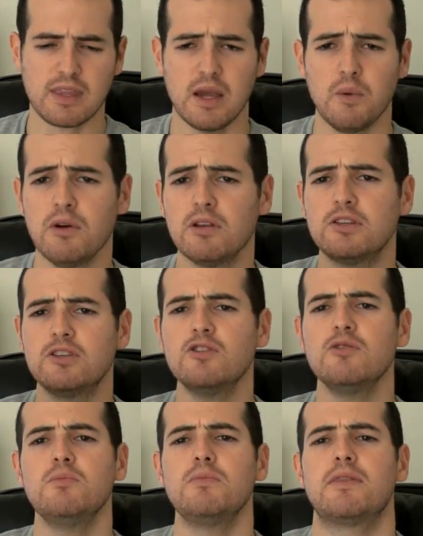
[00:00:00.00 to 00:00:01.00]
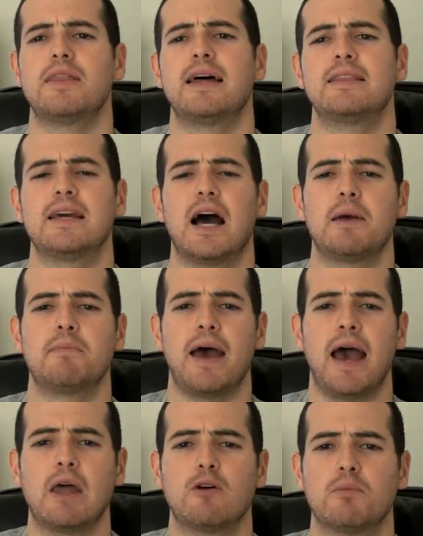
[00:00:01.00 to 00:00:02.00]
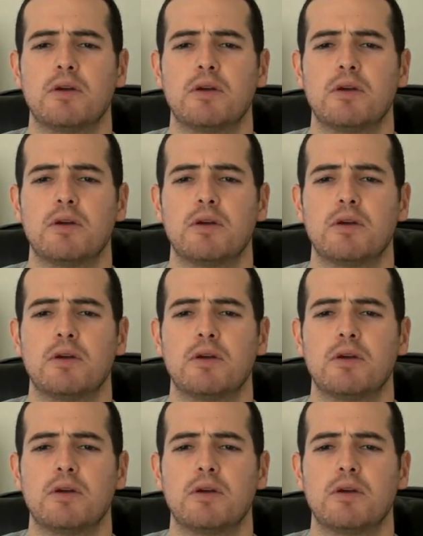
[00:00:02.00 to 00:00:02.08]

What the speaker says: and we'd assume that the iPad will